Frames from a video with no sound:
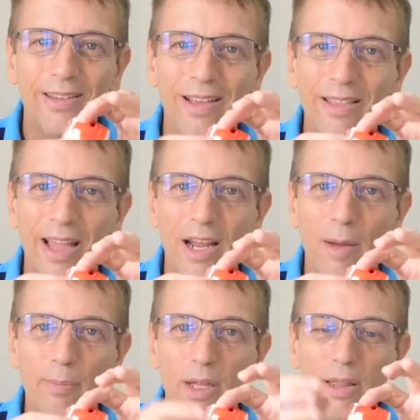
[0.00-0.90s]
set that
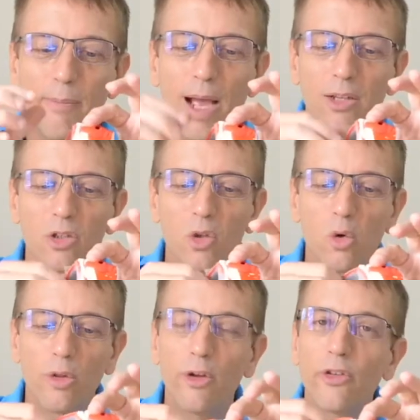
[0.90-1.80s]
up in the
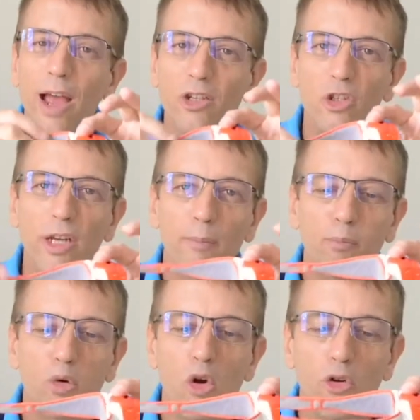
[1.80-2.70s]
Petzl. There's actually a
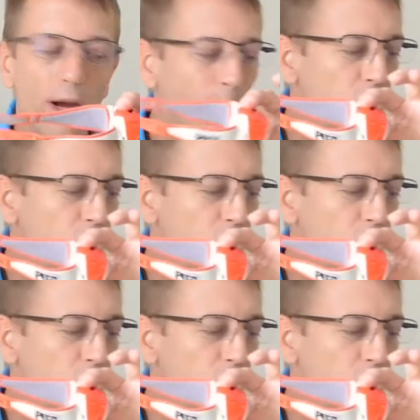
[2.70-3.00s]
program,